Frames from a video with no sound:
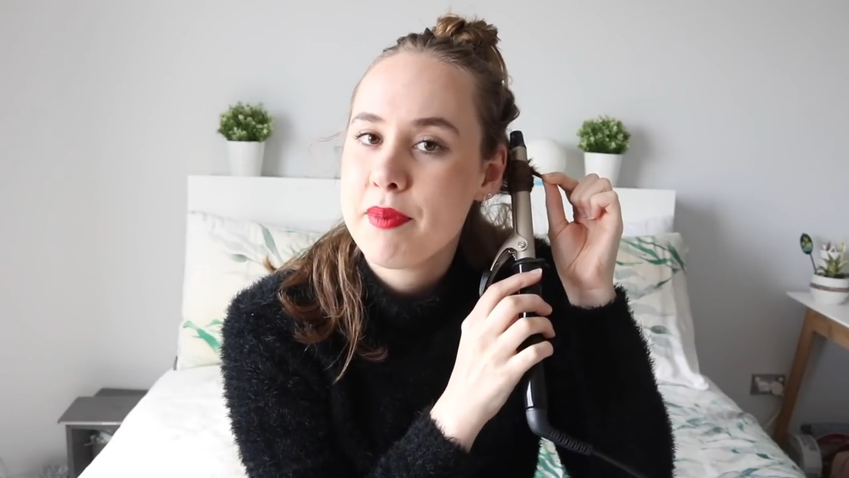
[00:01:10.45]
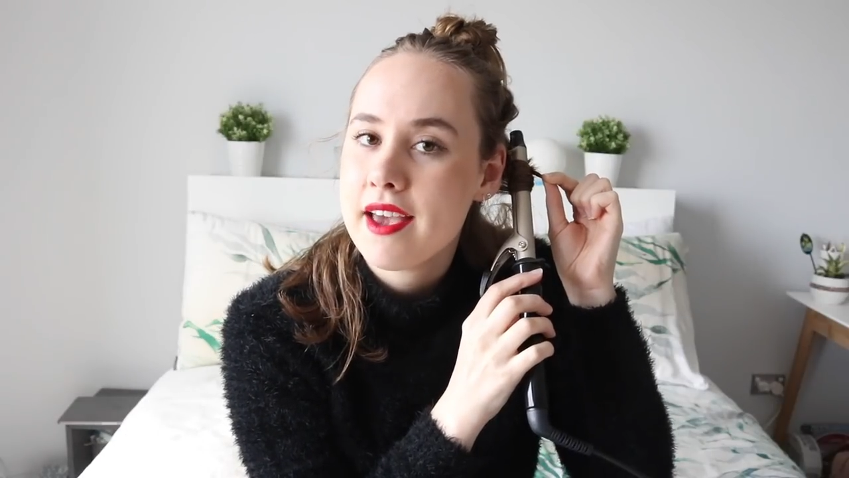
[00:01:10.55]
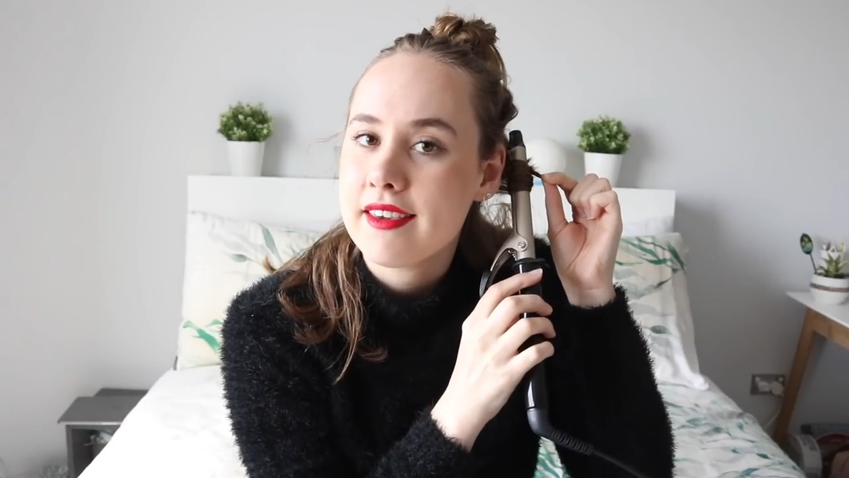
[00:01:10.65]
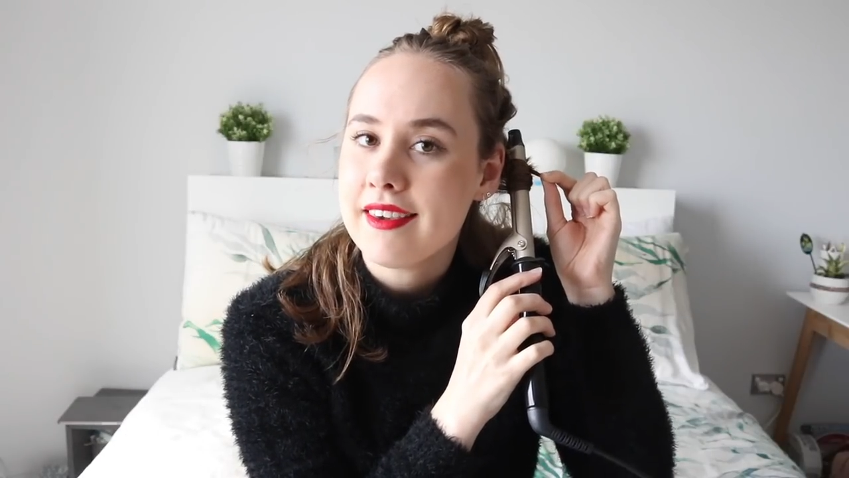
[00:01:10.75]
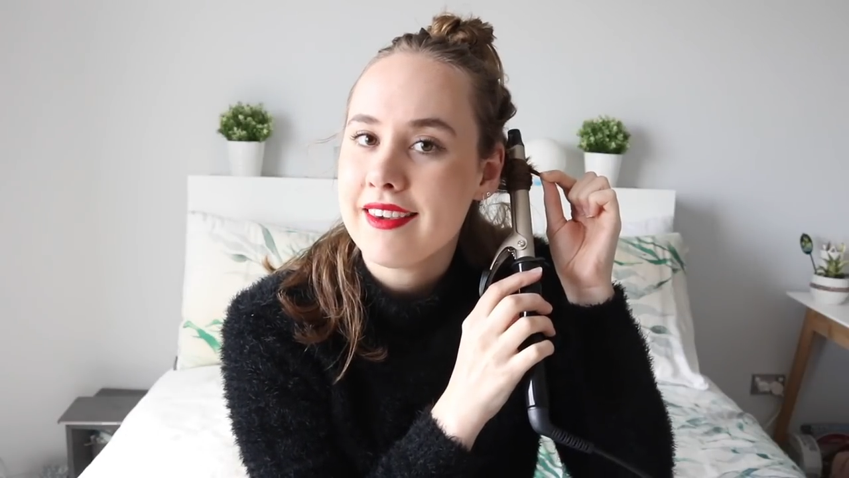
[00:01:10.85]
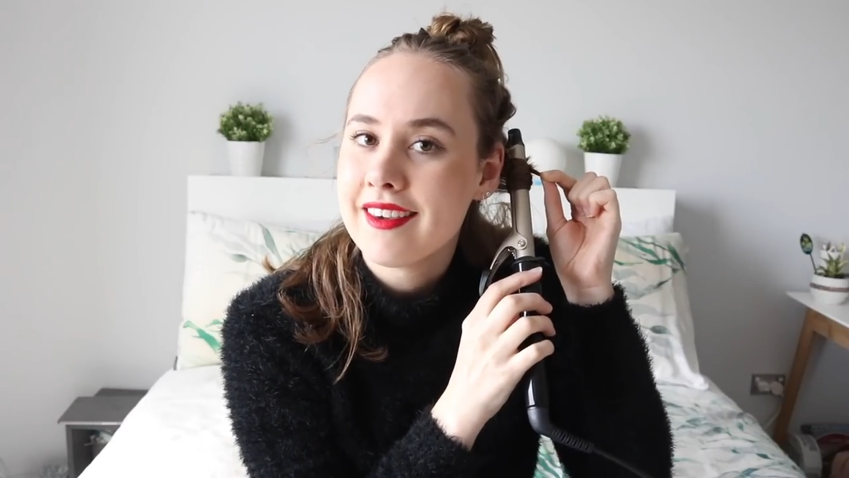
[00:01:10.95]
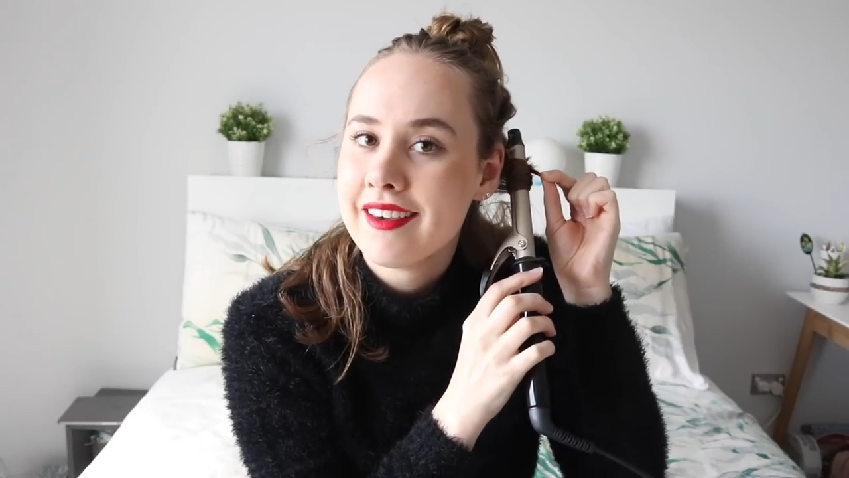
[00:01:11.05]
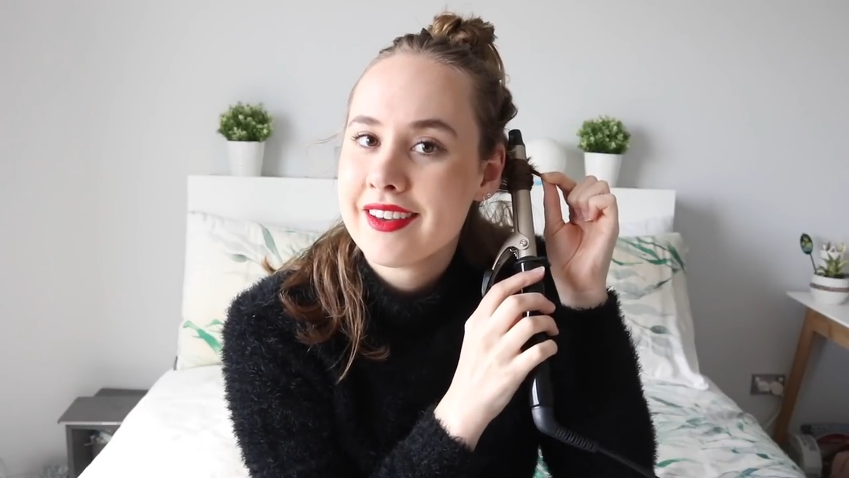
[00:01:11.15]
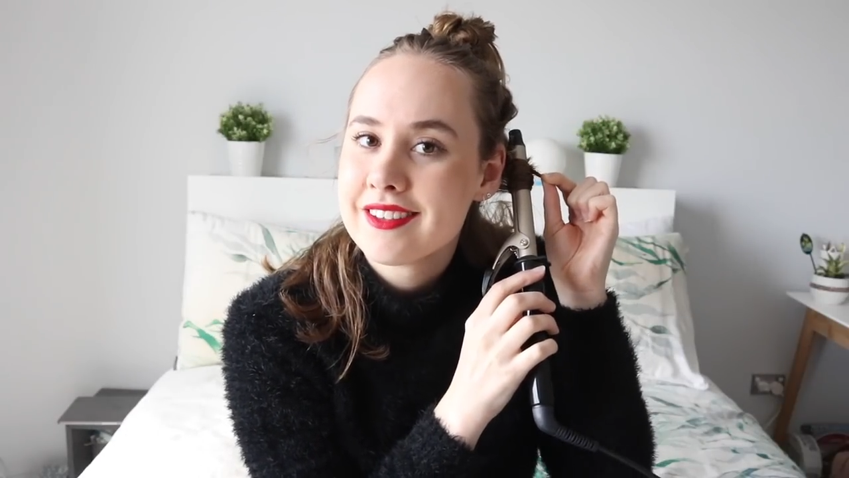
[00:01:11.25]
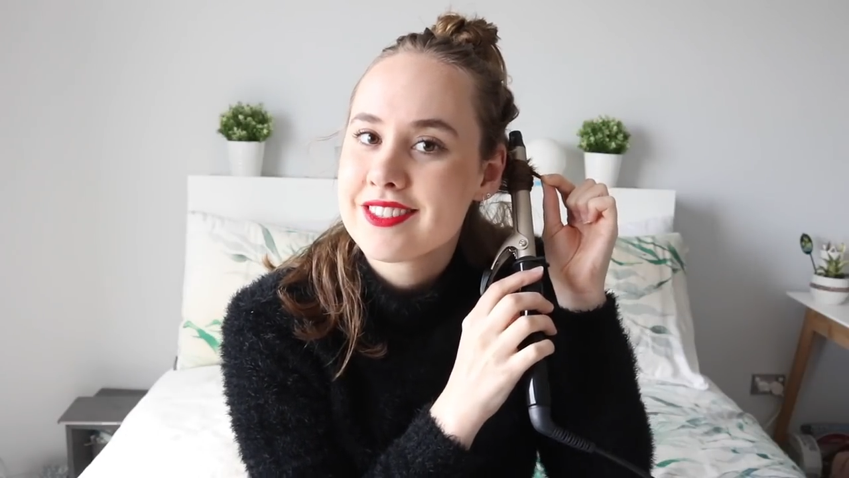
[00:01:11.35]
Peggy
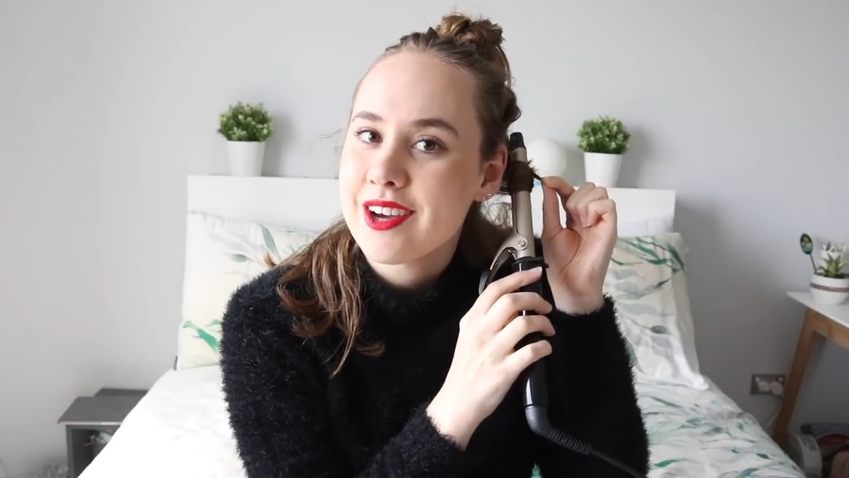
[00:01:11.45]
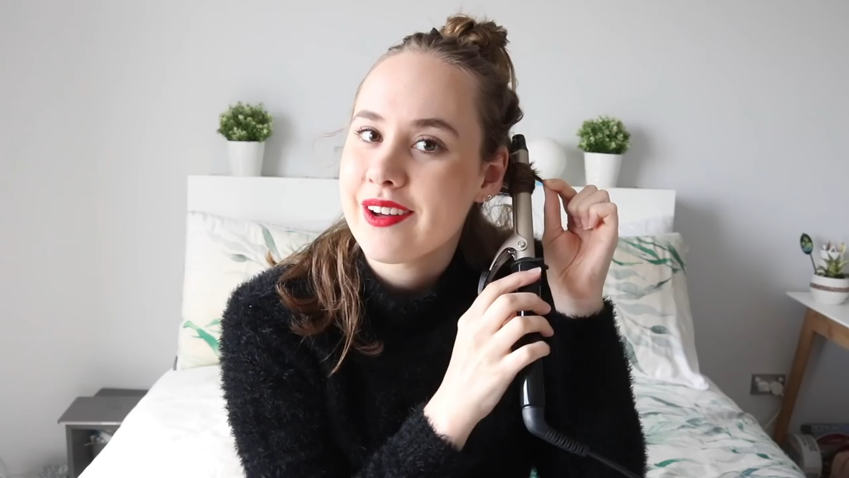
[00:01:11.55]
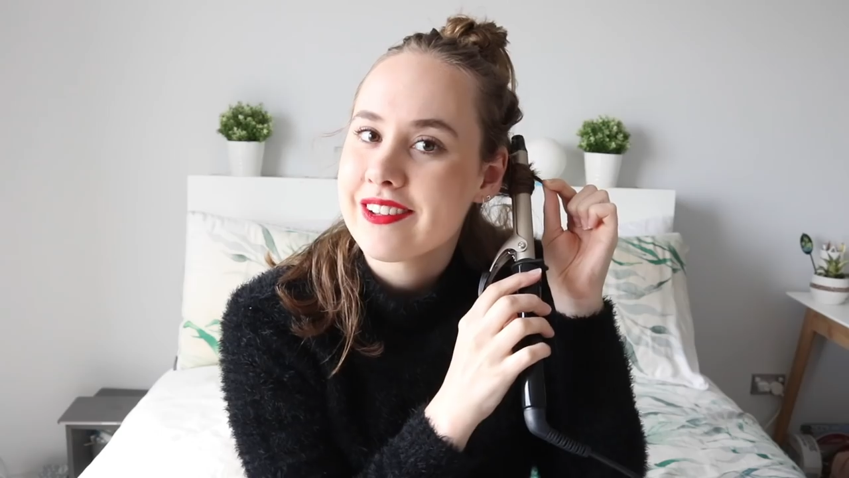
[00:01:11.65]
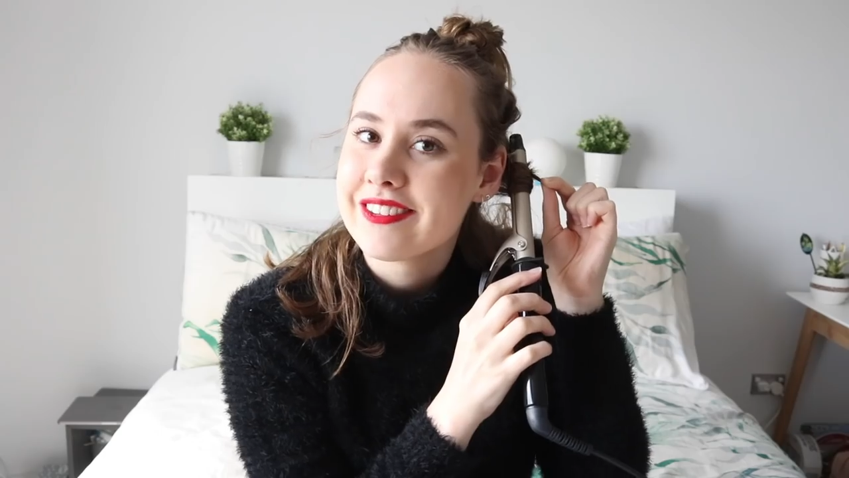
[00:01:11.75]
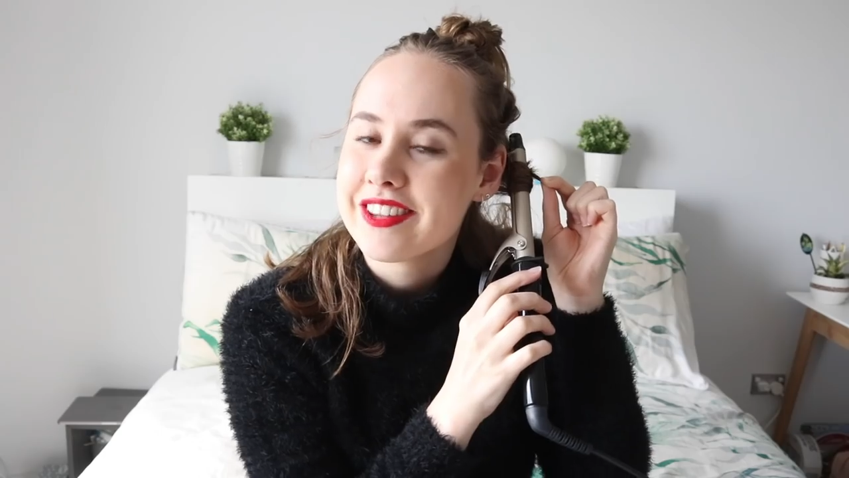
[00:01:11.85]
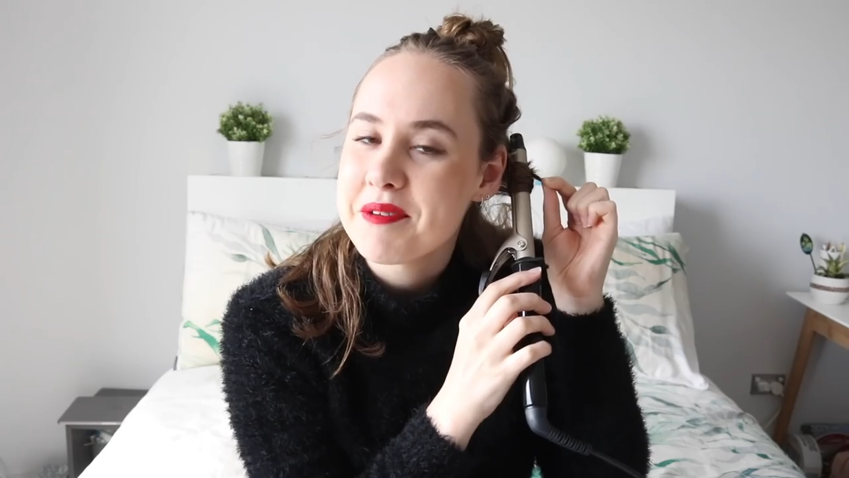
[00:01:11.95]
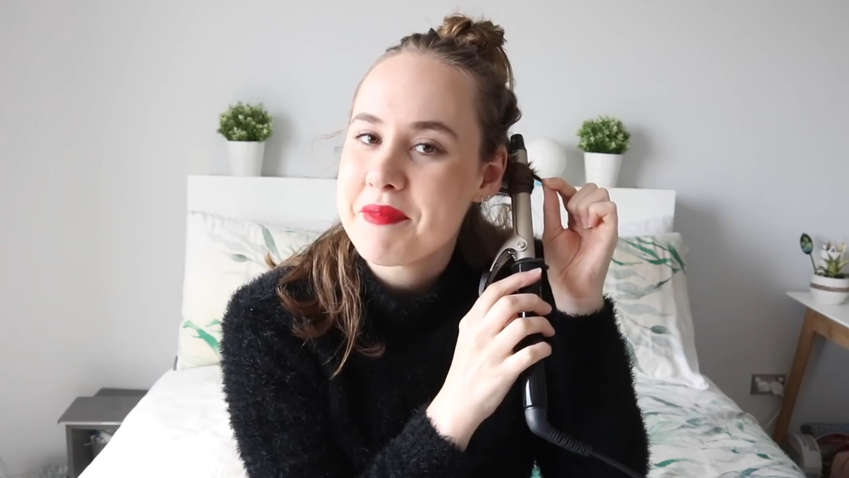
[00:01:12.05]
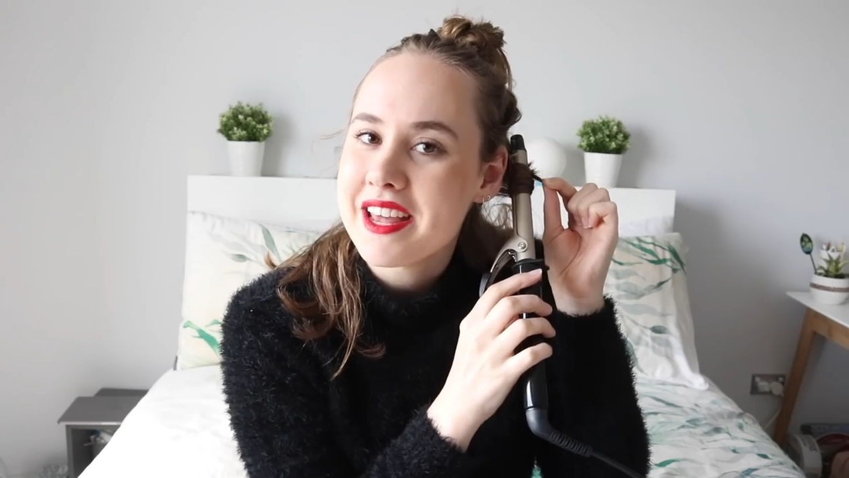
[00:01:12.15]
to hold them